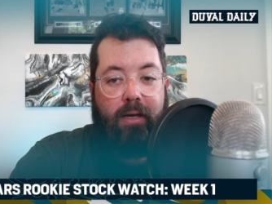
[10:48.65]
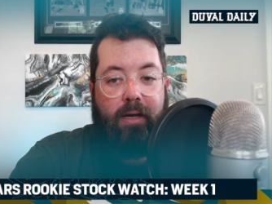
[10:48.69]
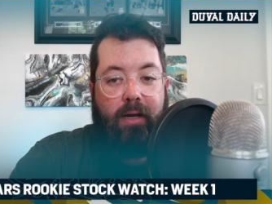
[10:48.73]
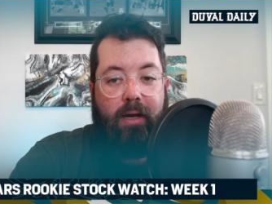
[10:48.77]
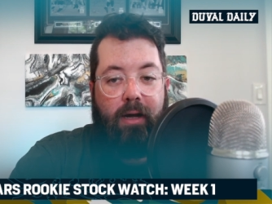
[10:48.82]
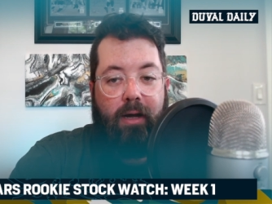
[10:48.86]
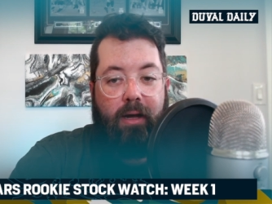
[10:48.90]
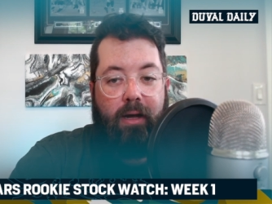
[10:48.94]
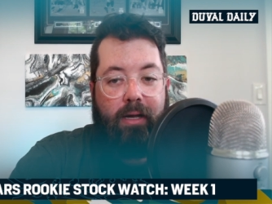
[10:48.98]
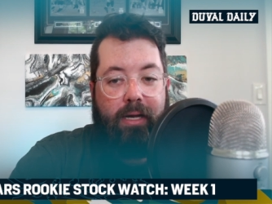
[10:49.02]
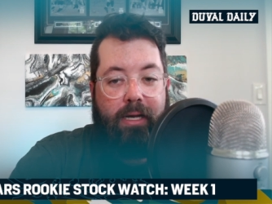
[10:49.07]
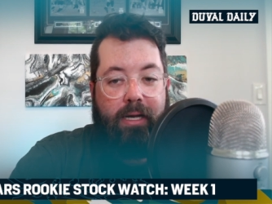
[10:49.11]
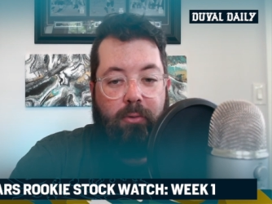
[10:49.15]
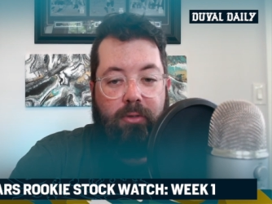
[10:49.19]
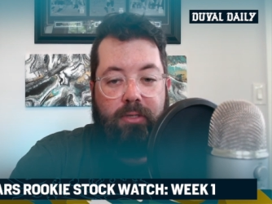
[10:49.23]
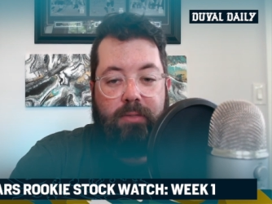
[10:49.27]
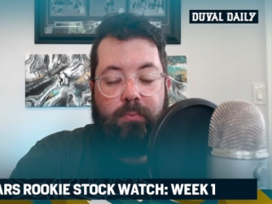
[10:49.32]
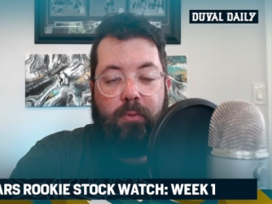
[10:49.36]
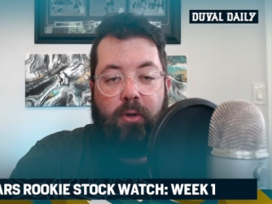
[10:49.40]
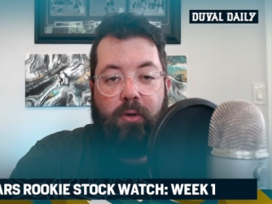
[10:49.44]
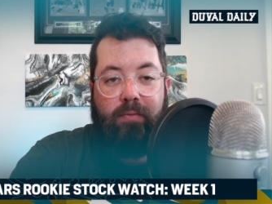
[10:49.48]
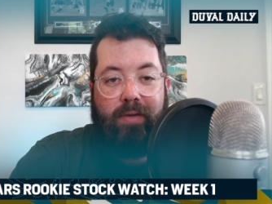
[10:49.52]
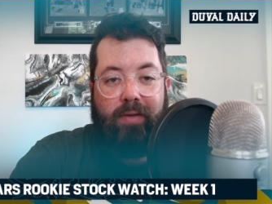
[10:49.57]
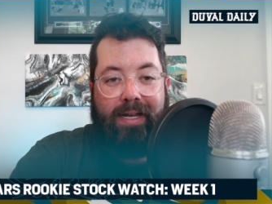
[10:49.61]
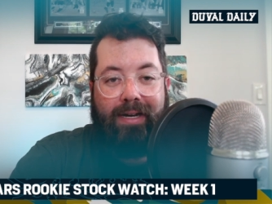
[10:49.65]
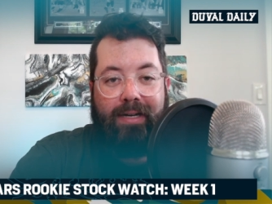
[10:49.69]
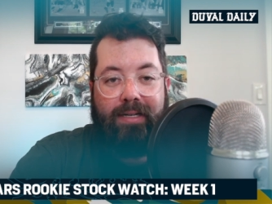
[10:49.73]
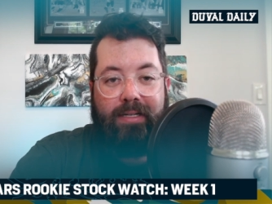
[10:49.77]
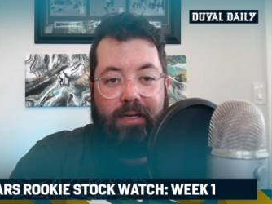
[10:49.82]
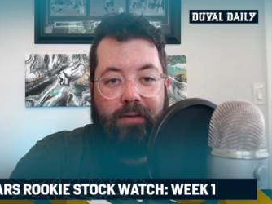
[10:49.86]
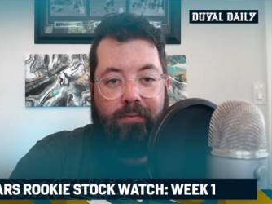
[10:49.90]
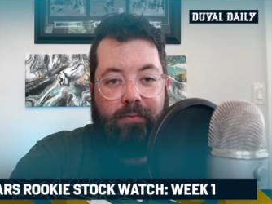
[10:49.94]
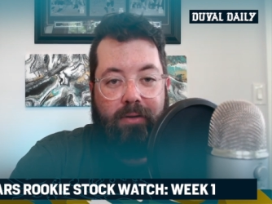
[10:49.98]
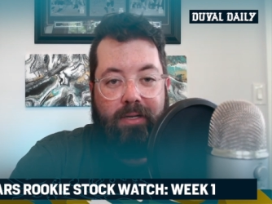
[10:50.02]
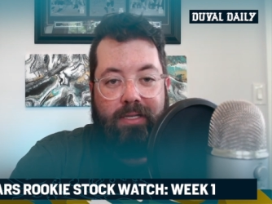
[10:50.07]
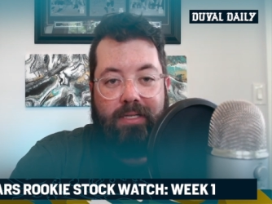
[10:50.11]
uh, he was moving at a
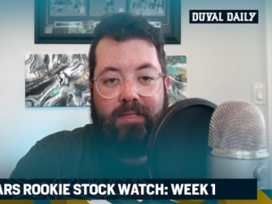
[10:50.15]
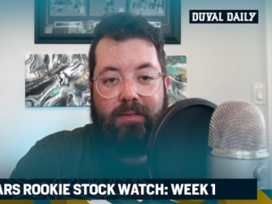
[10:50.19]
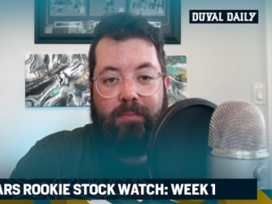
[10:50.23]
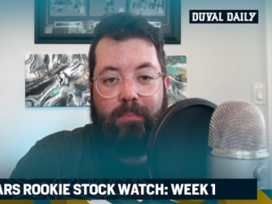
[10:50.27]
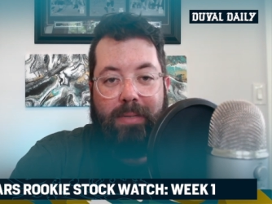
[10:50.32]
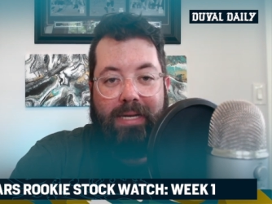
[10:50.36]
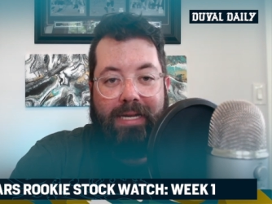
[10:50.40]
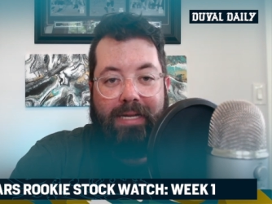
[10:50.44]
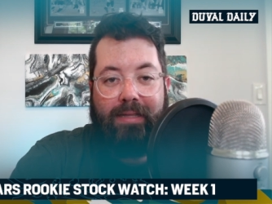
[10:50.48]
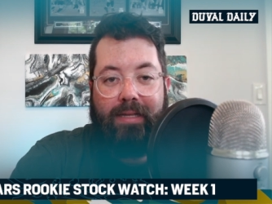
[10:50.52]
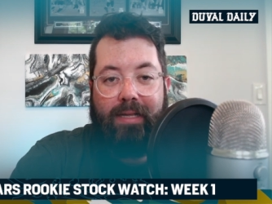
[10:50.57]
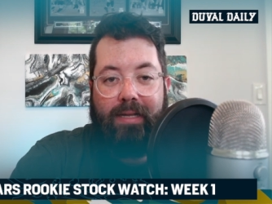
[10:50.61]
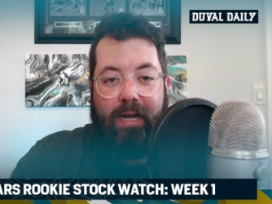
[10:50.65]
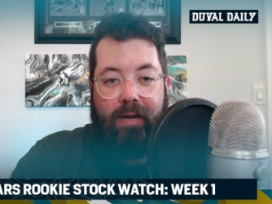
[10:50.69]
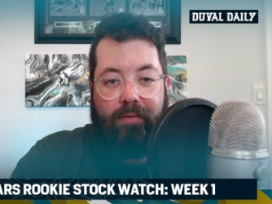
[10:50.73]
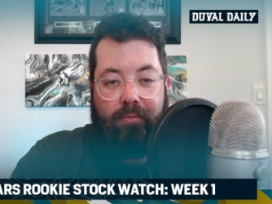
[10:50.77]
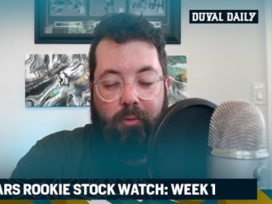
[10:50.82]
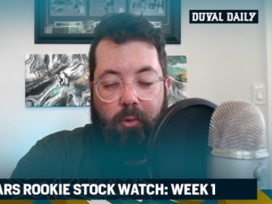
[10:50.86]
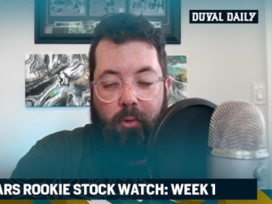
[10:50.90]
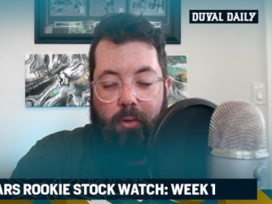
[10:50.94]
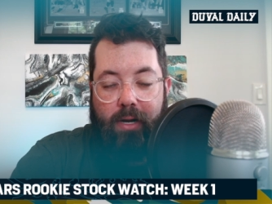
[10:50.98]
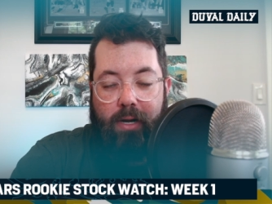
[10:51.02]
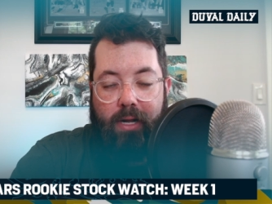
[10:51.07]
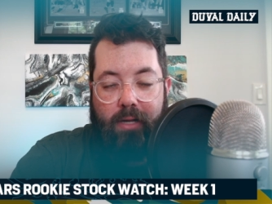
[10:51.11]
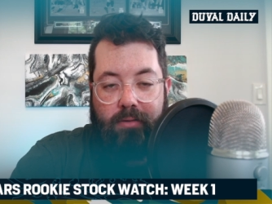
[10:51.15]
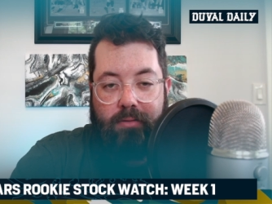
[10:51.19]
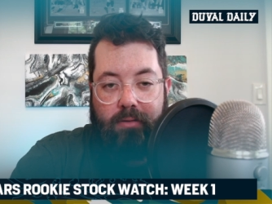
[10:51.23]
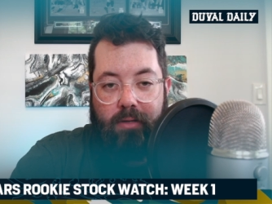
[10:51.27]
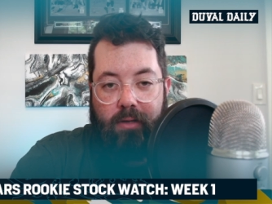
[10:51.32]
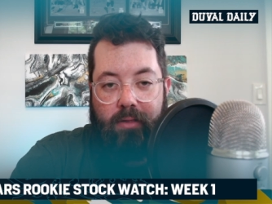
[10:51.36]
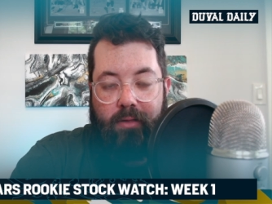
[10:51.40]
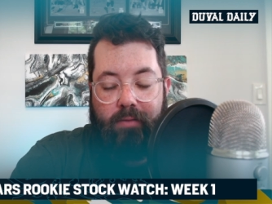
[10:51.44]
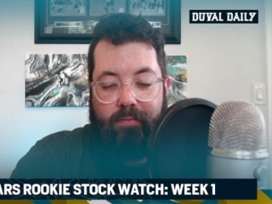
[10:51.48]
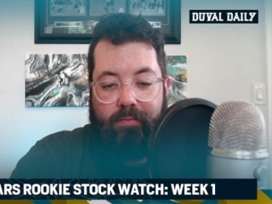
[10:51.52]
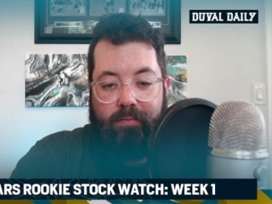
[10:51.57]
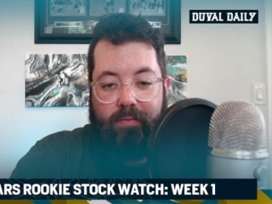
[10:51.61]
different speed than everyone else
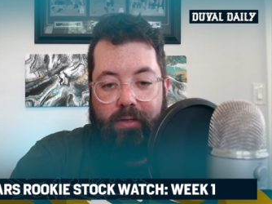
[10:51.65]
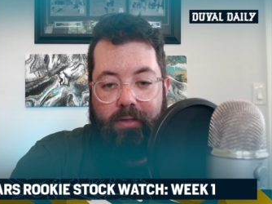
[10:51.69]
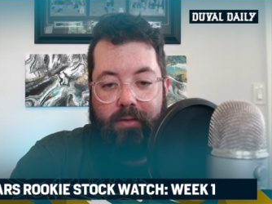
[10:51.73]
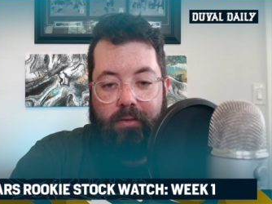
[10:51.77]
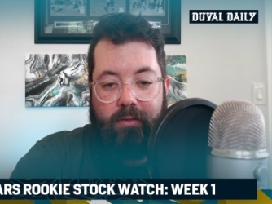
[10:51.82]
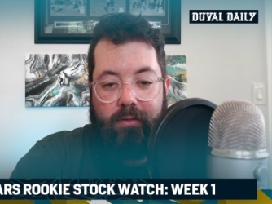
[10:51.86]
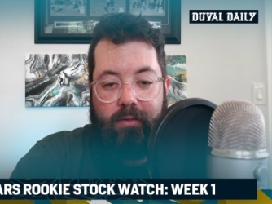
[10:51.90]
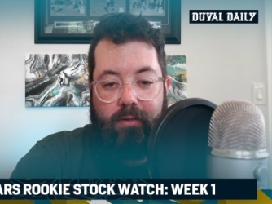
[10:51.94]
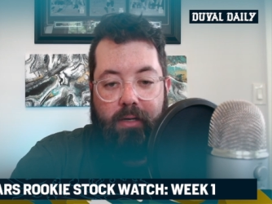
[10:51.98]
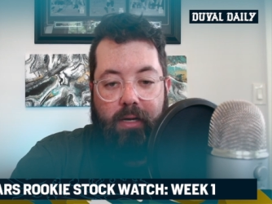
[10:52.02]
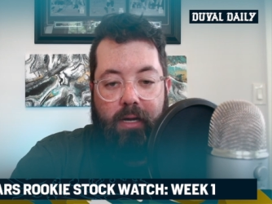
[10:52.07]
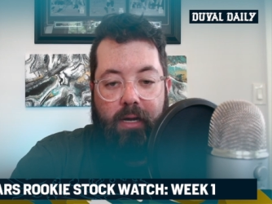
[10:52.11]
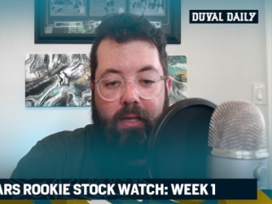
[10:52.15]
on the field.